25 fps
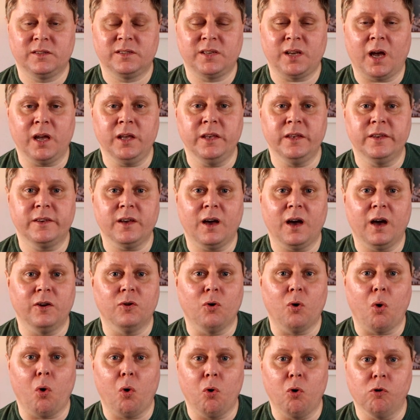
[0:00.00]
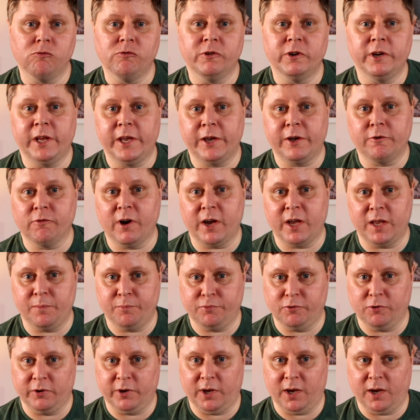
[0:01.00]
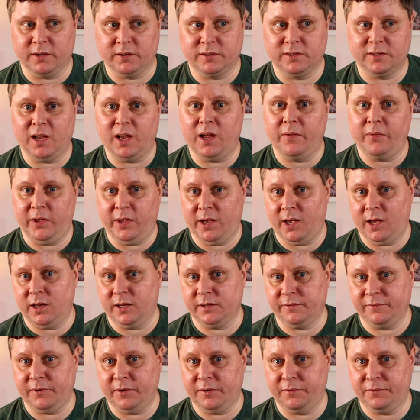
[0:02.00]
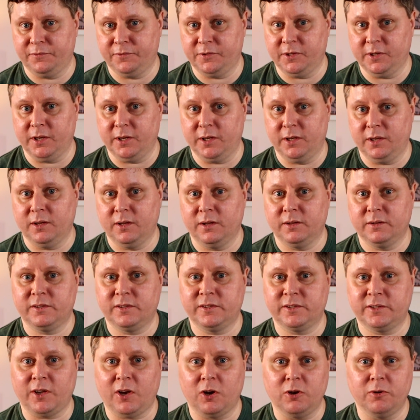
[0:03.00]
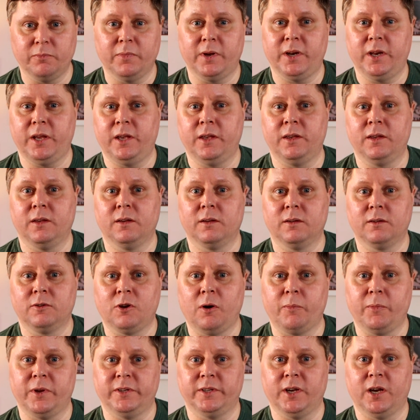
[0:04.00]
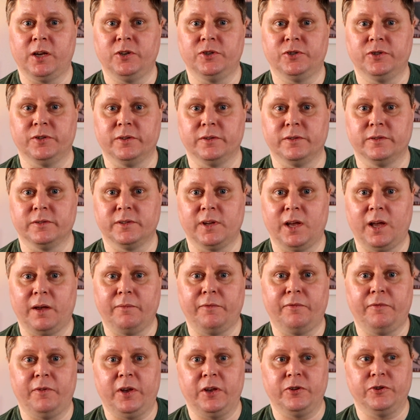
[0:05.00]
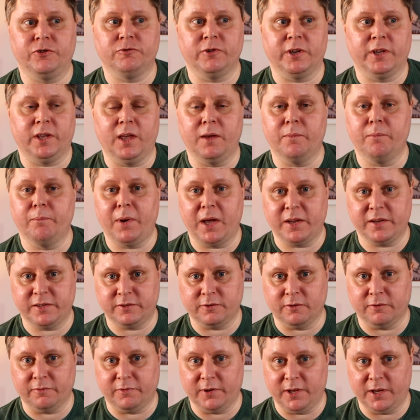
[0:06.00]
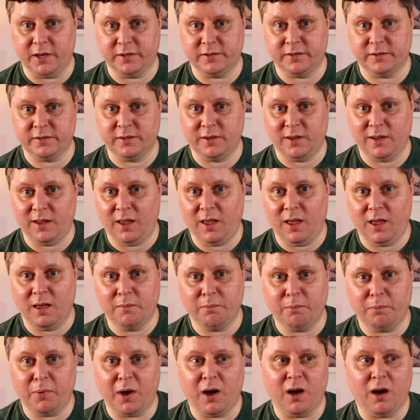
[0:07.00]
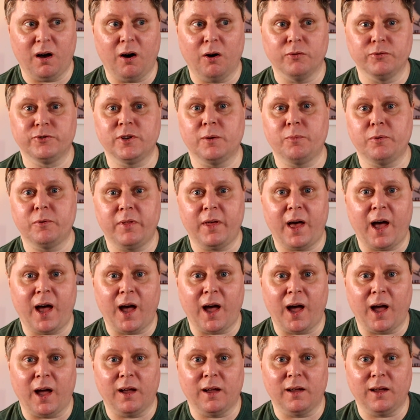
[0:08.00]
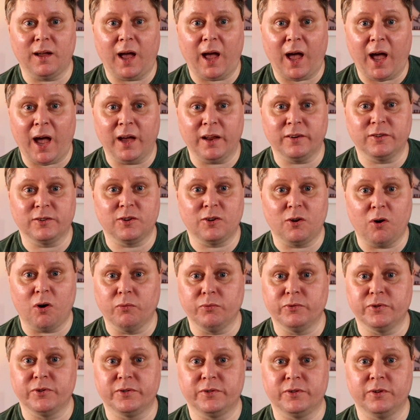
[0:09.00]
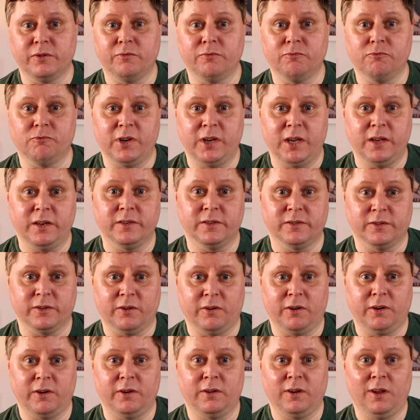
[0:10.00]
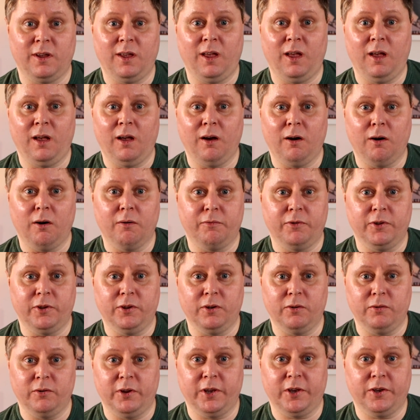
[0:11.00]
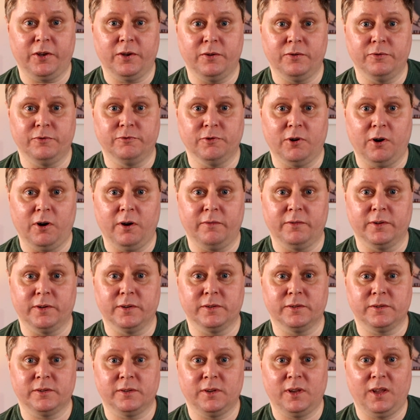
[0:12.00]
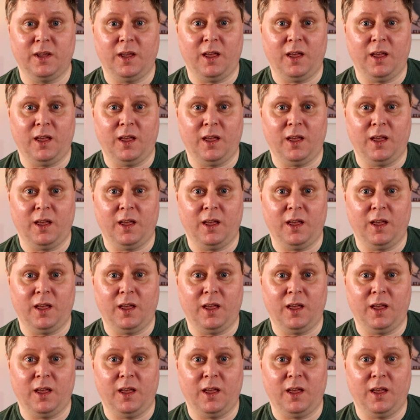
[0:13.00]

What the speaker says: Take an already great product in the LS50, so many commendations and featuring in best of lists, but on top of that, add constant redesign of the UniQ drivers.